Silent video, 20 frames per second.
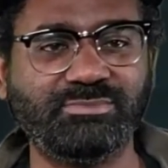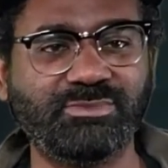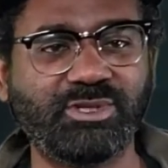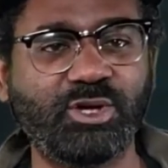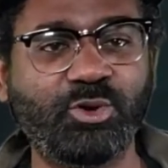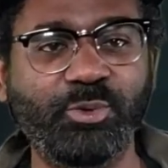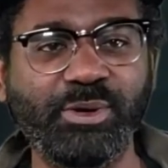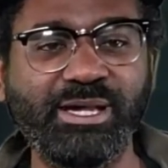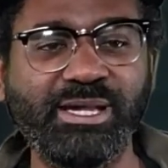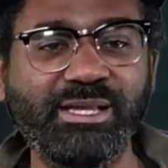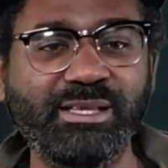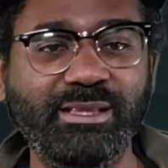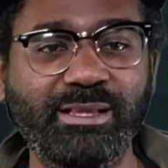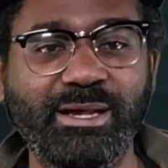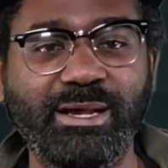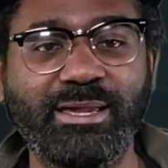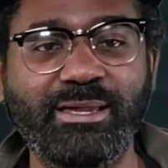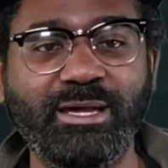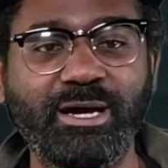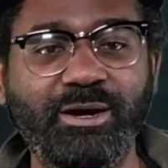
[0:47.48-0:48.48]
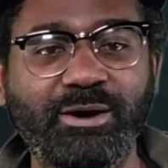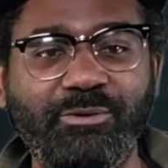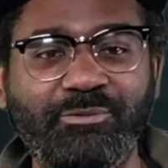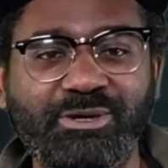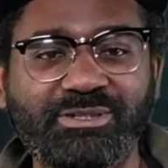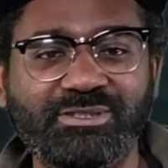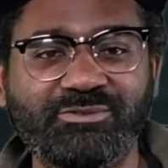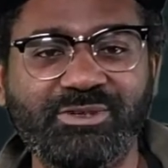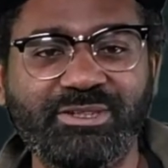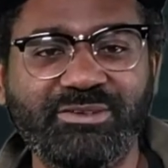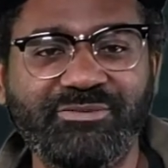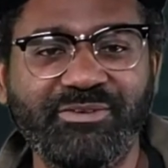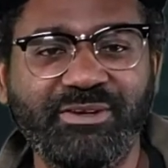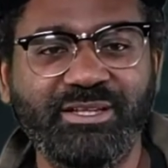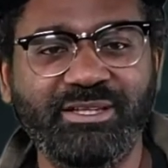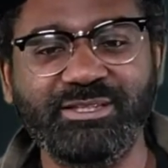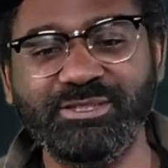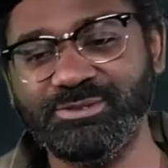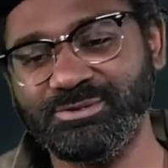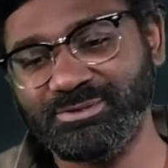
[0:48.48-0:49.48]
Queen, like, yo, I wasn't really
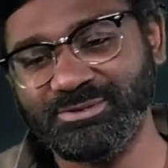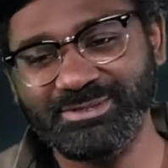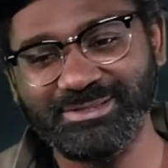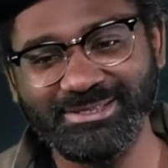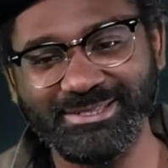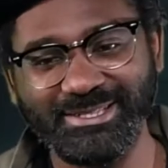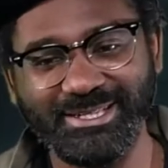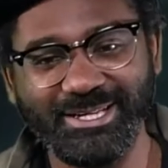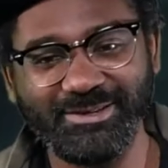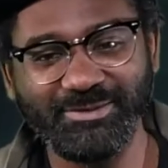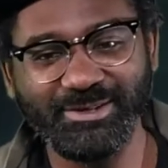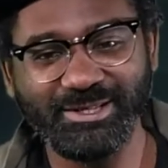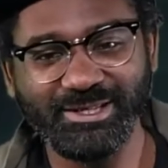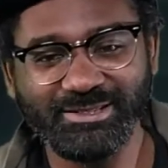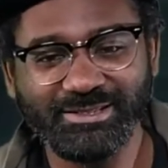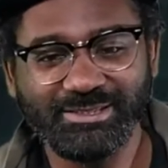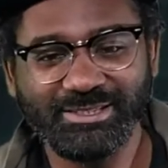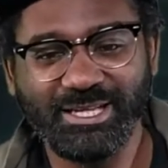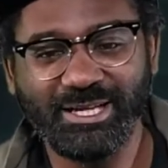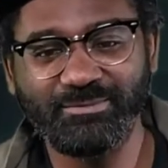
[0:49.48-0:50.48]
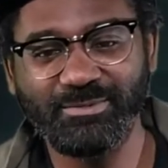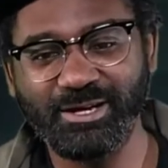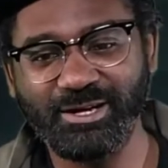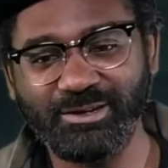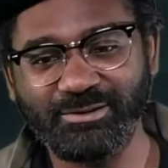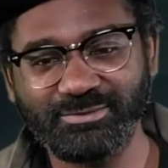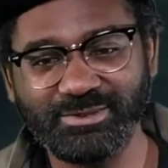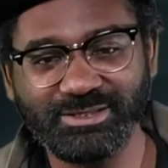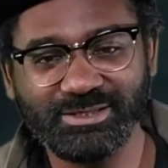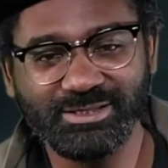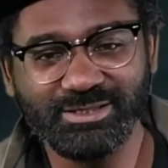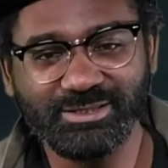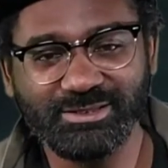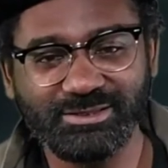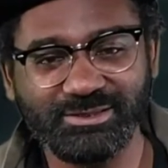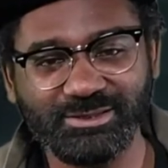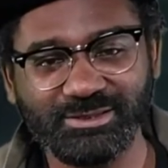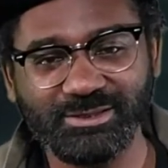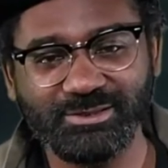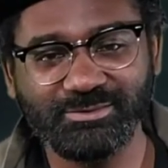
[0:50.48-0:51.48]
feeling you. You know what I mean? I just came out because,
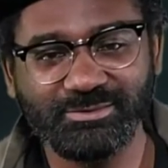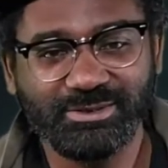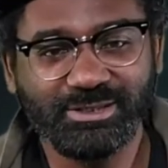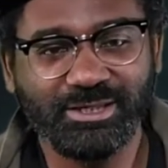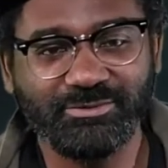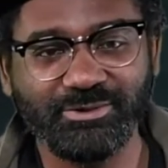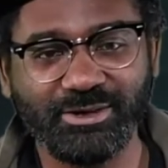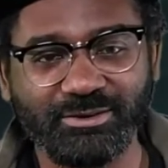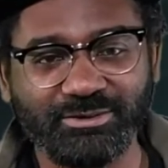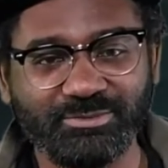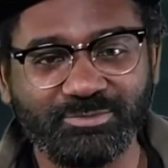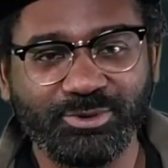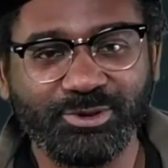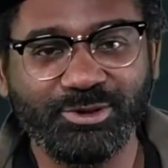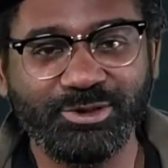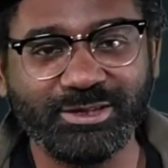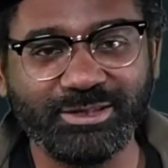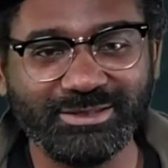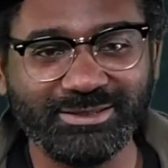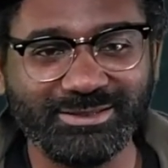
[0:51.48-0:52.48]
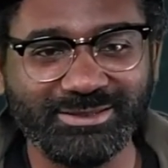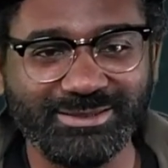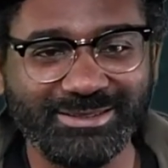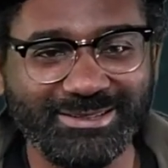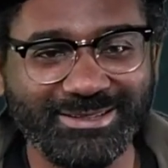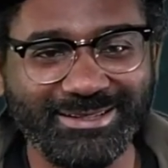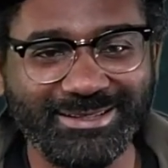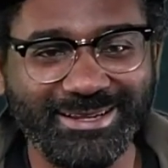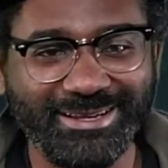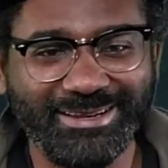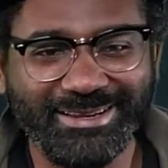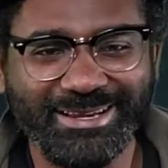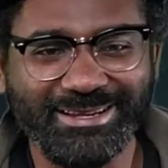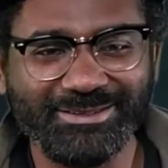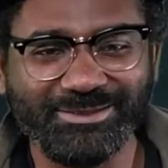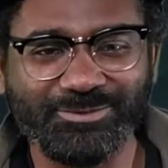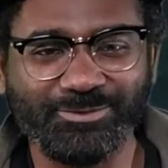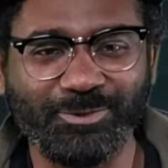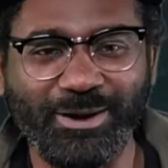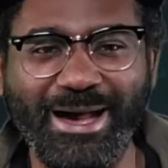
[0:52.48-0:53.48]
you know, whatever, I was bored. So
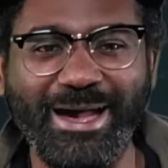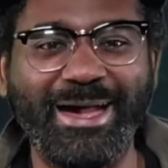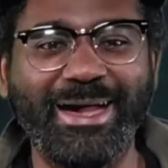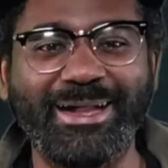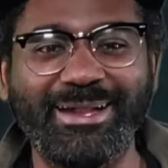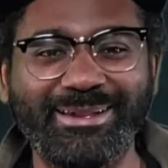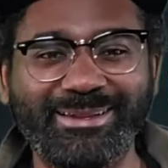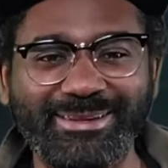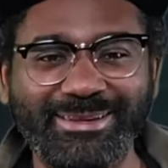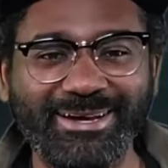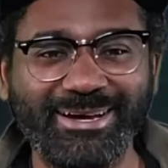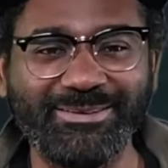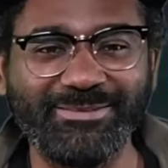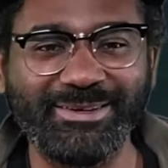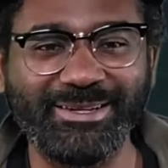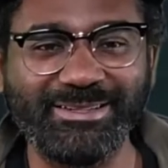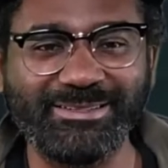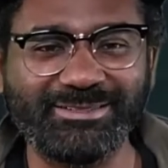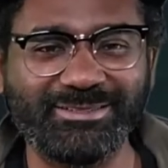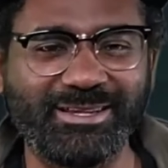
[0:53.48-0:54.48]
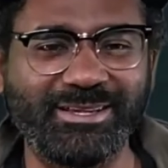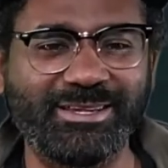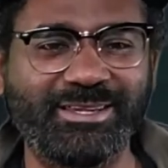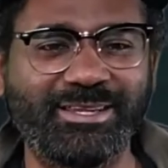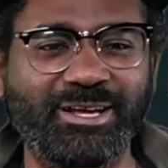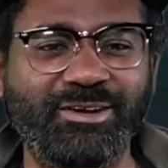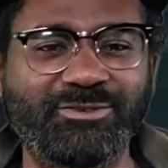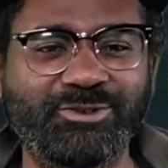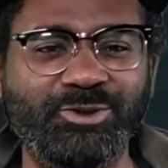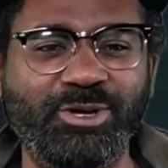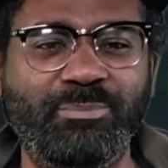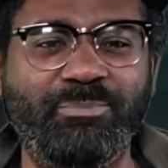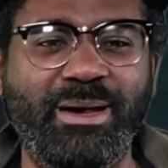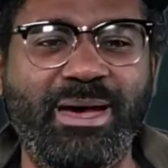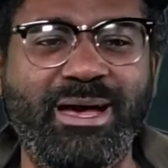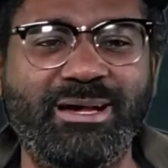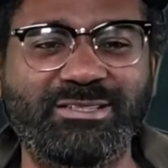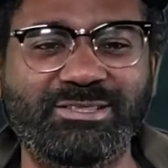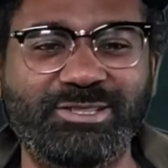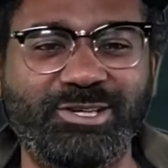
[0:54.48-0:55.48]
was whack, you know what I mean? So they get off to a
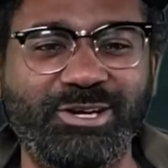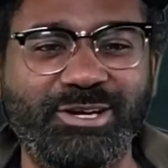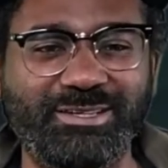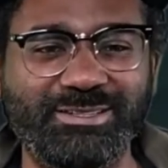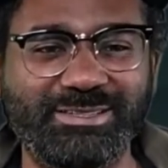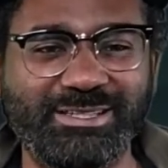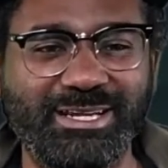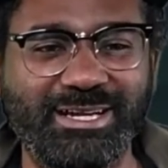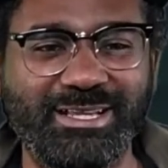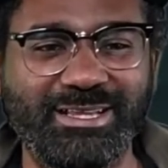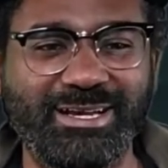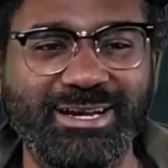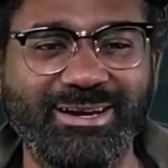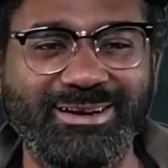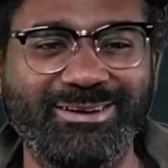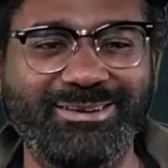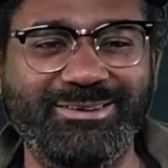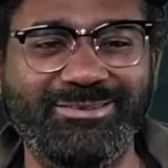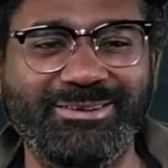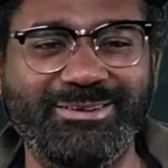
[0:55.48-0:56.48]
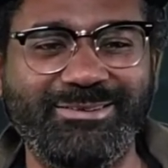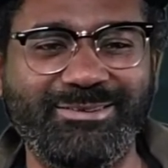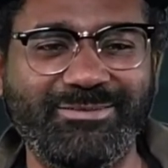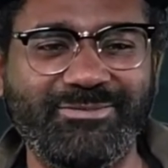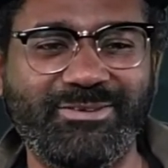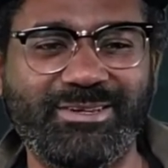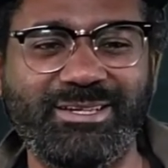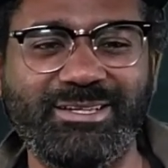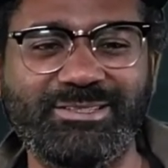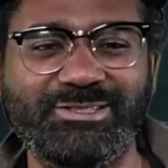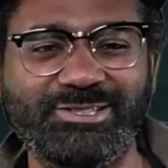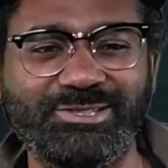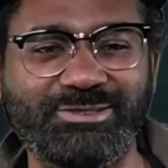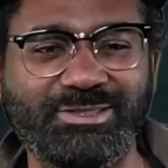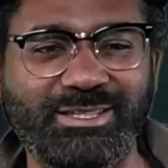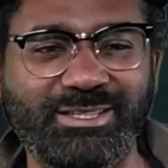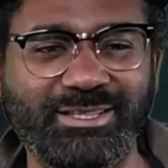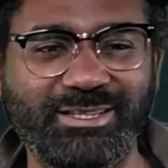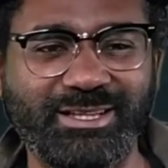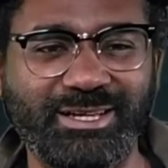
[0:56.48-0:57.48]
bad start. It's kind of like, oh, well, forget you
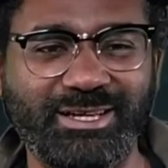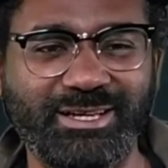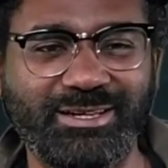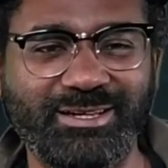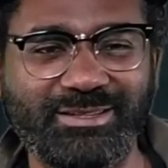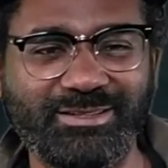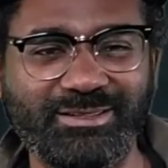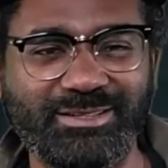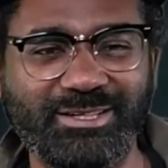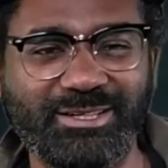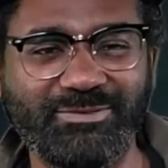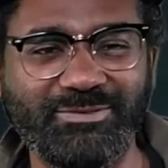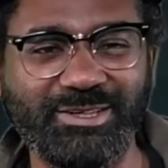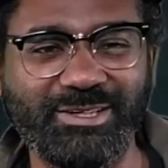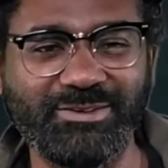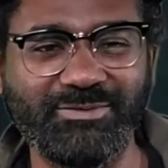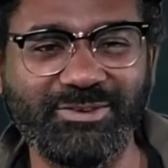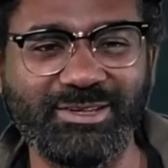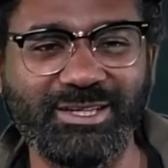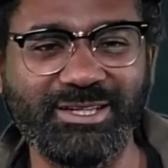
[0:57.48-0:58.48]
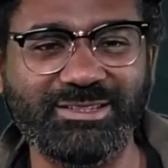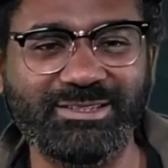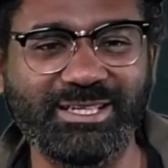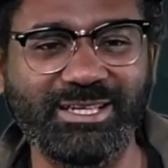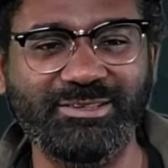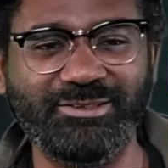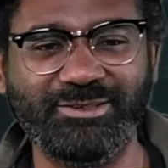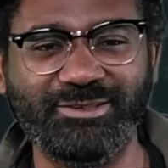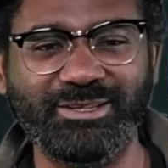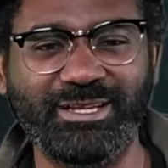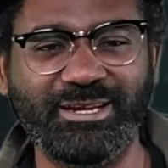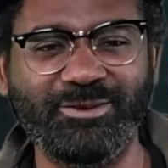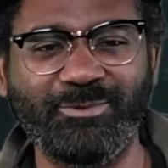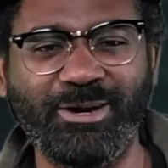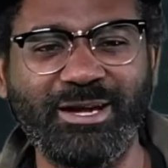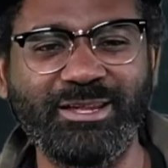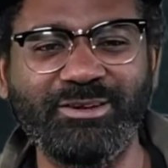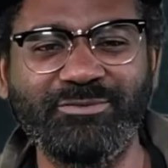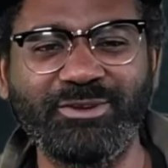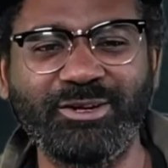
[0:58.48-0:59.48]
then. Like, you know what I mean? Forget Tinder. Like, why
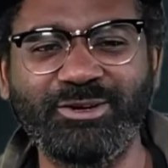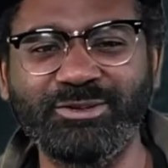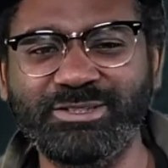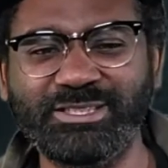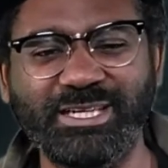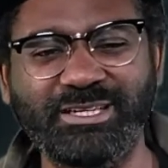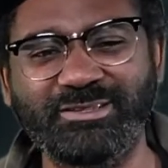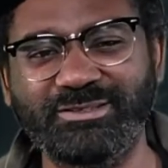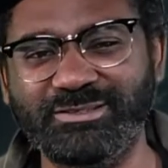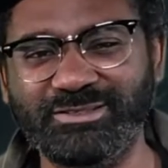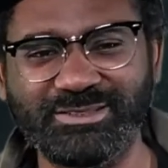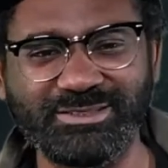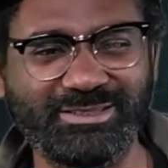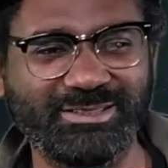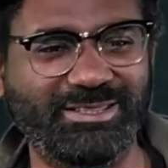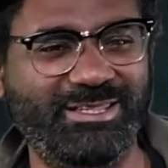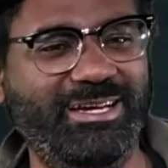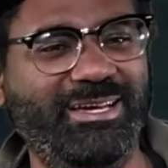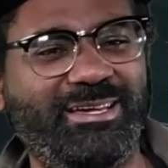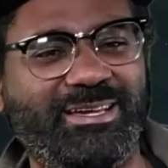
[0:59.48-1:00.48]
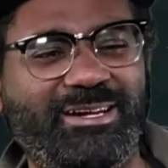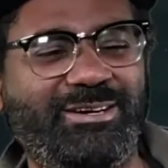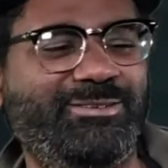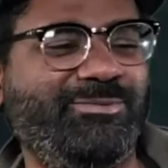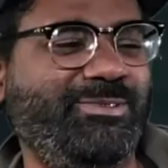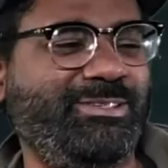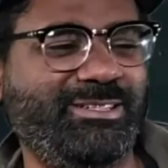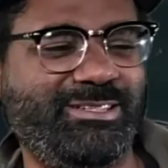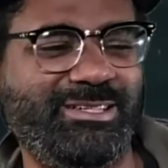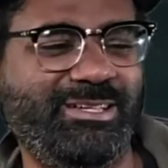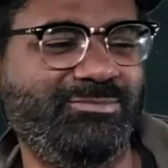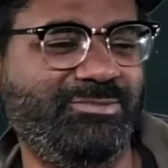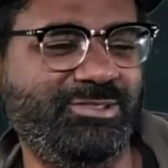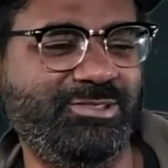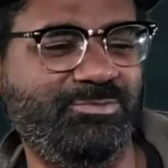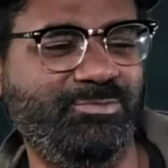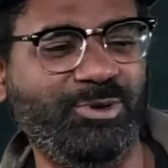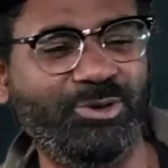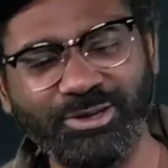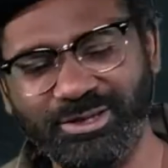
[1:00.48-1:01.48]
you even on Tinder? It's like, yo, because I'm
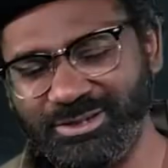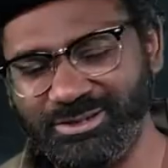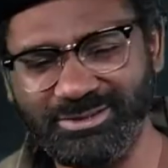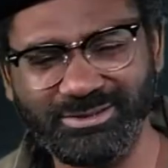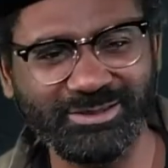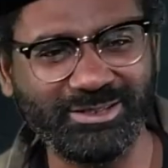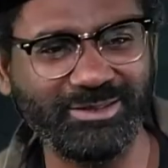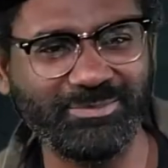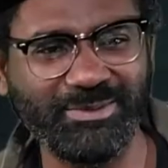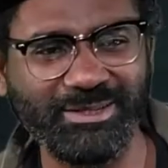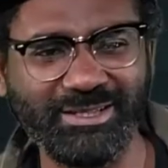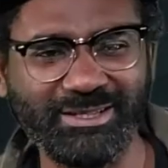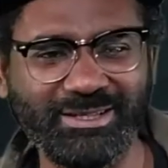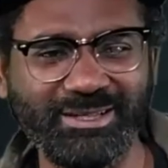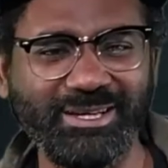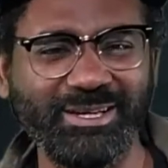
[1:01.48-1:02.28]
just bored. You know what I mean?